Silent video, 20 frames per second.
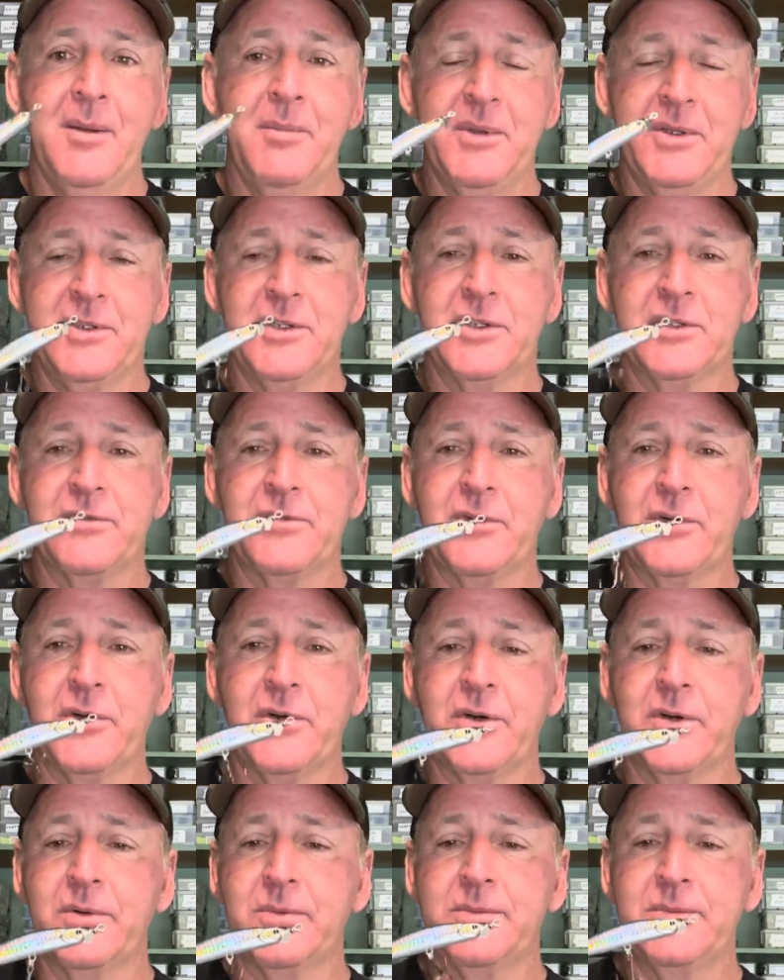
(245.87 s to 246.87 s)
But just
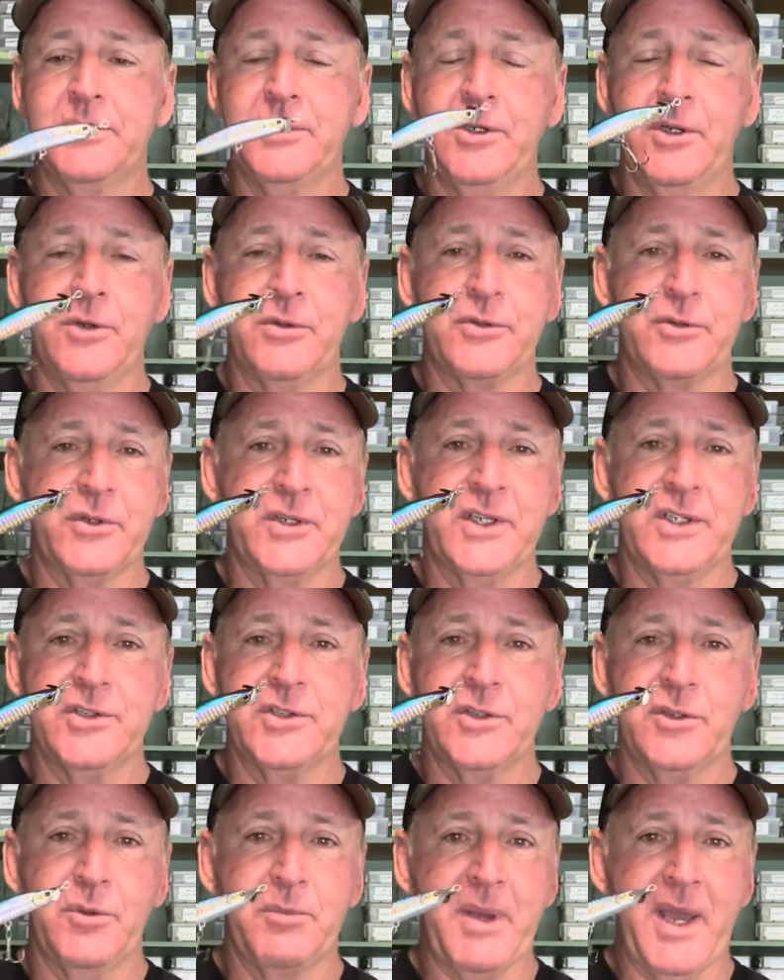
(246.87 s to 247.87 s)
for, you know,
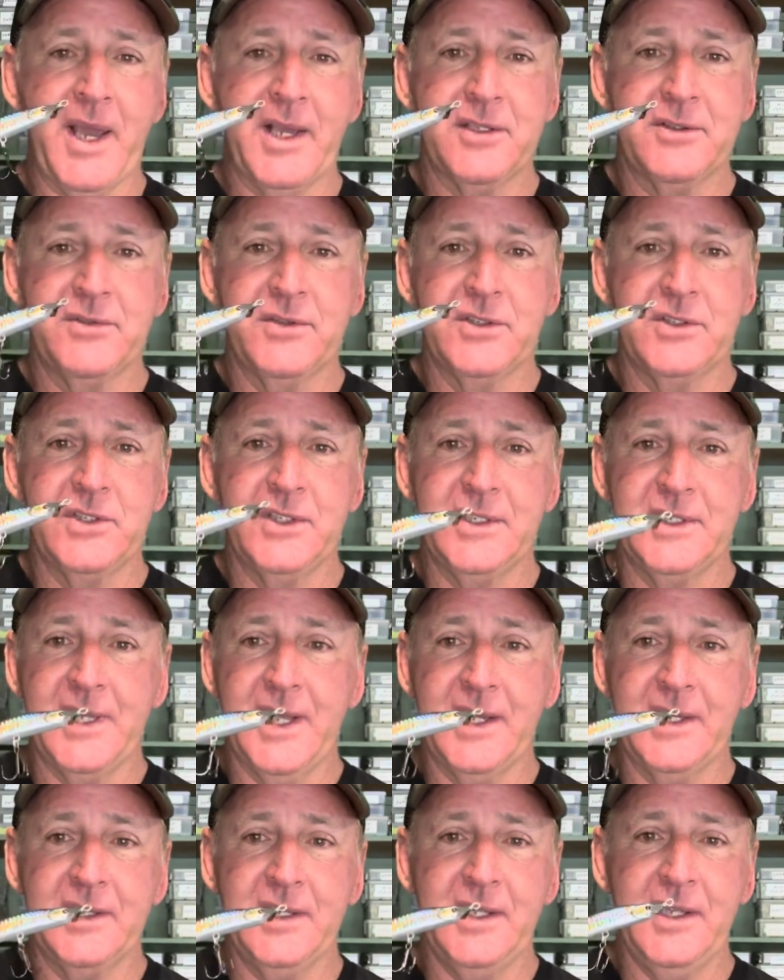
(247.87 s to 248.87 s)
traditional bass fishing
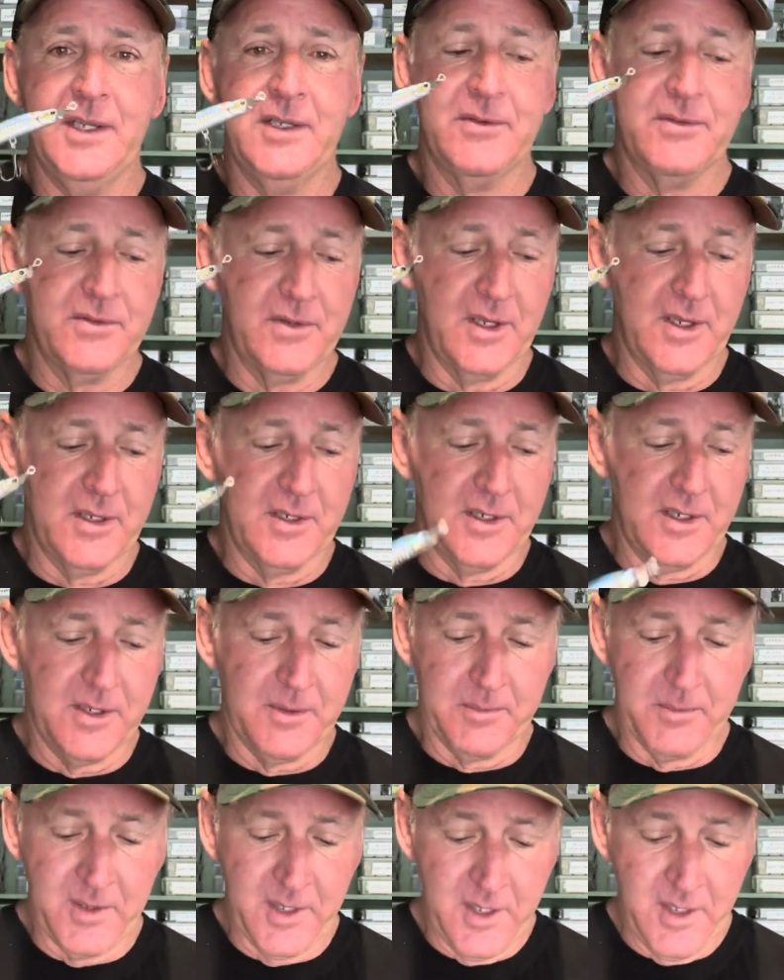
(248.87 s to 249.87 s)
technique
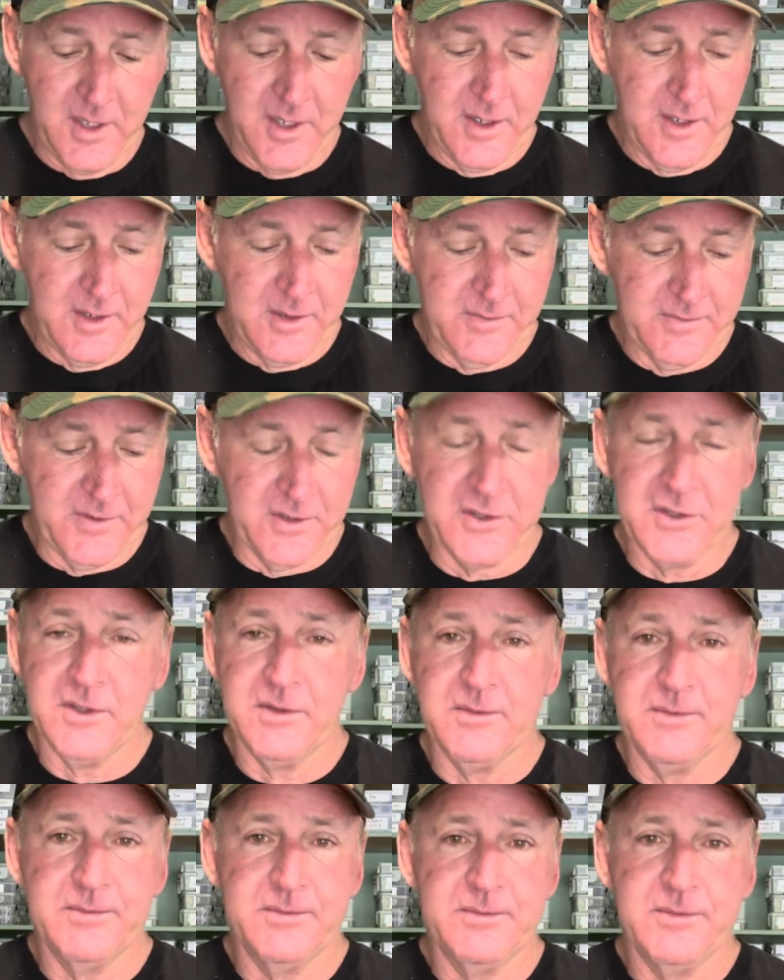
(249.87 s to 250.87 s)
and
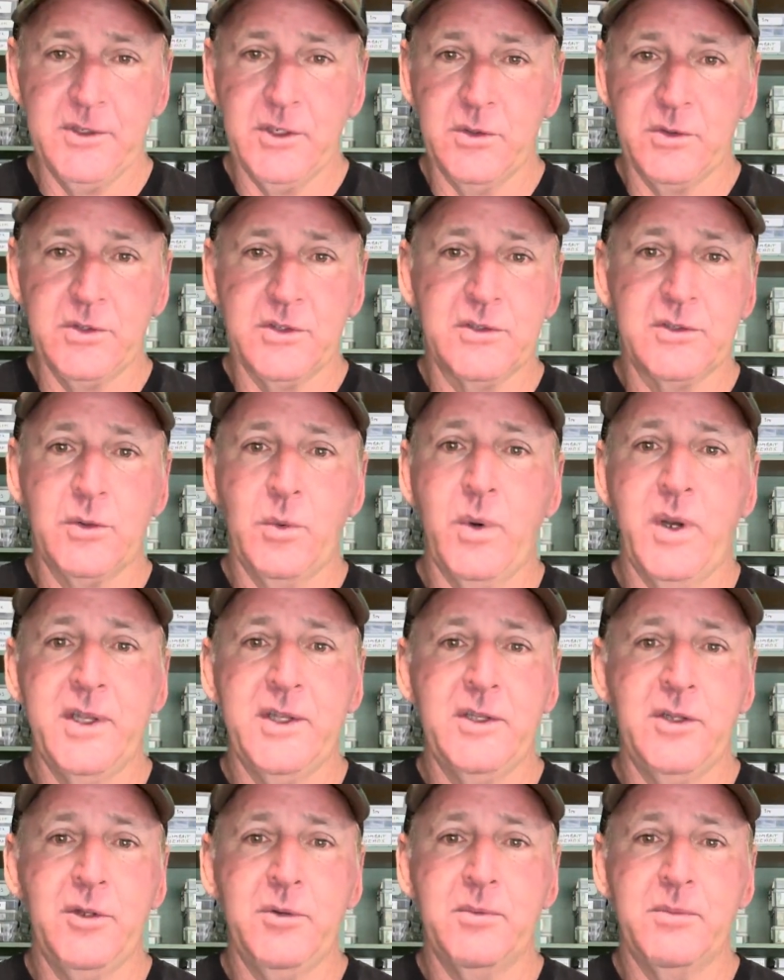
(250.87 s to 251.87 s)
fishing, you know, just the way
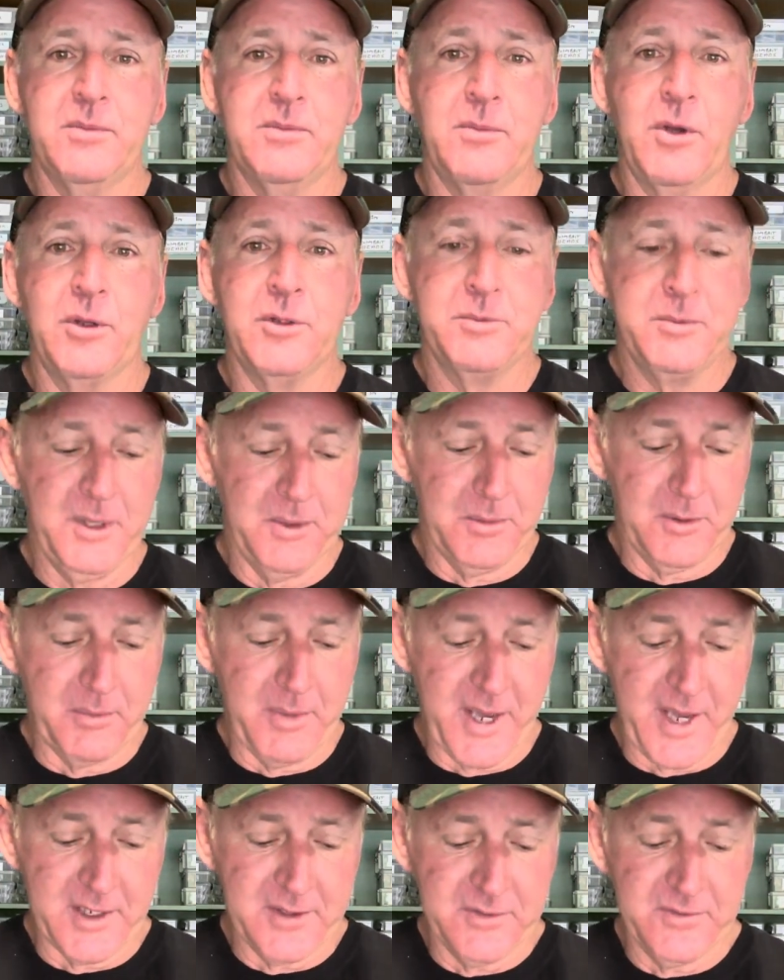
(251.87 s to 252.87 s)
that most people
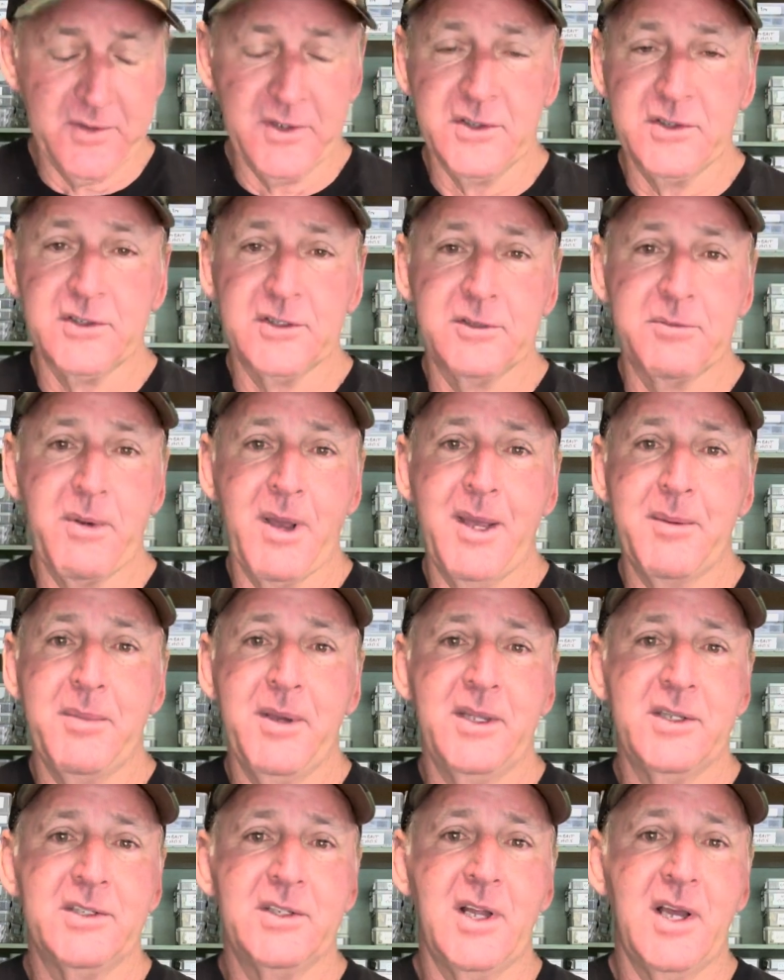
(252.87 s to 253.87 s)
bass fish, a spy
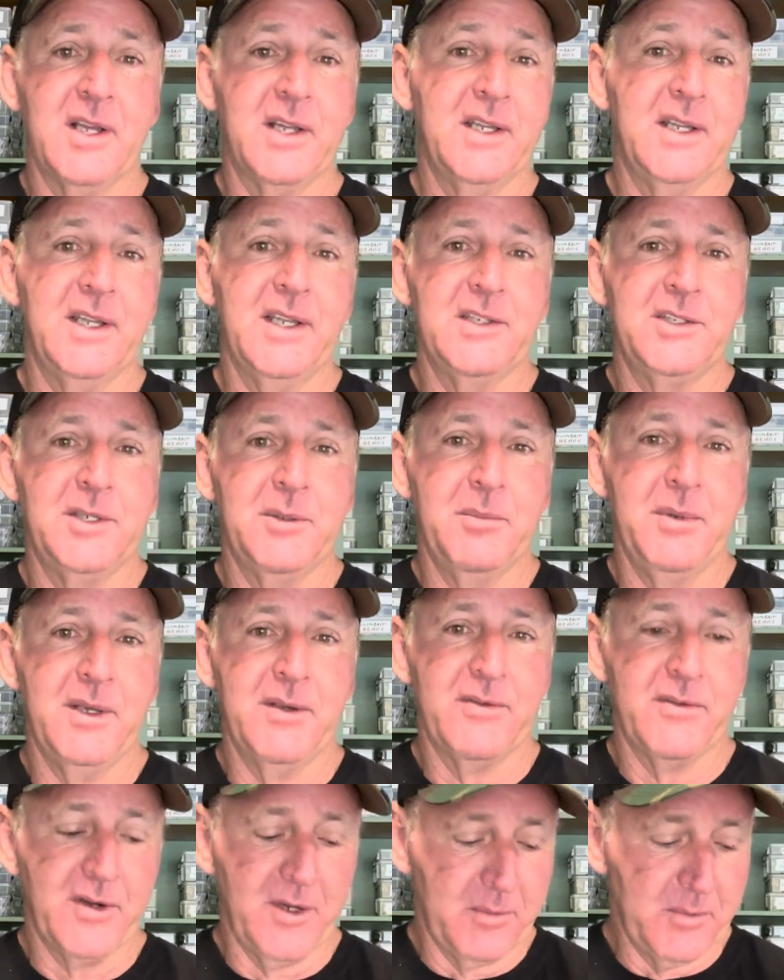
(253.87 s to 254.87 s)
bait's not gonna get you
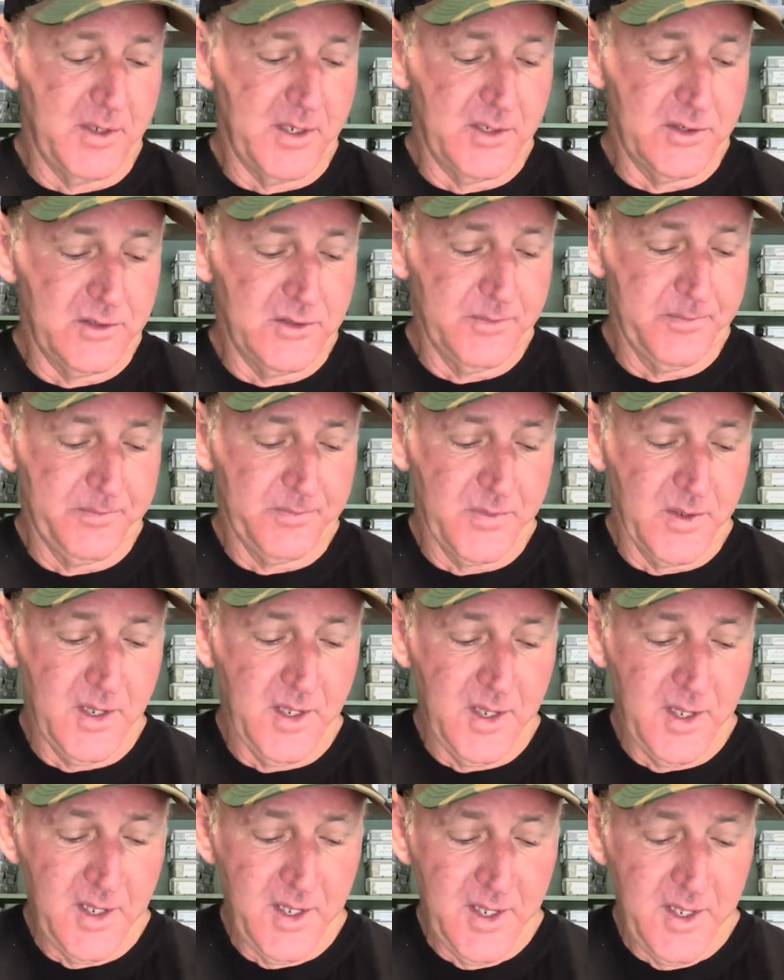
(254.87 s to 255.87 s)
bit very
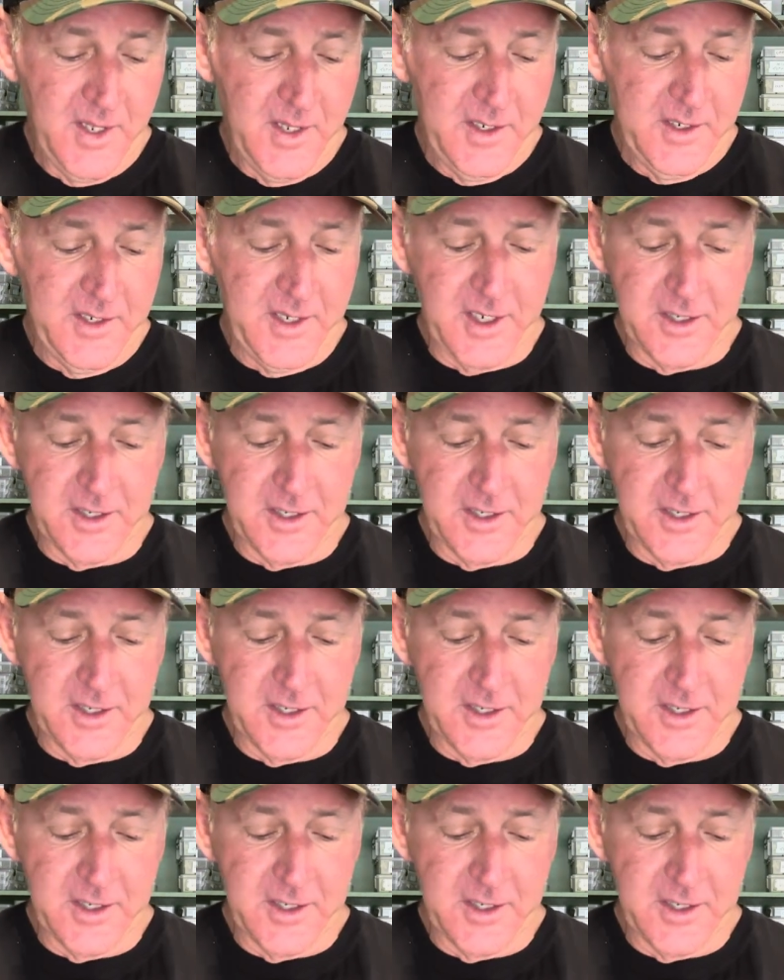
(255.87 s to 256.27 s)
much.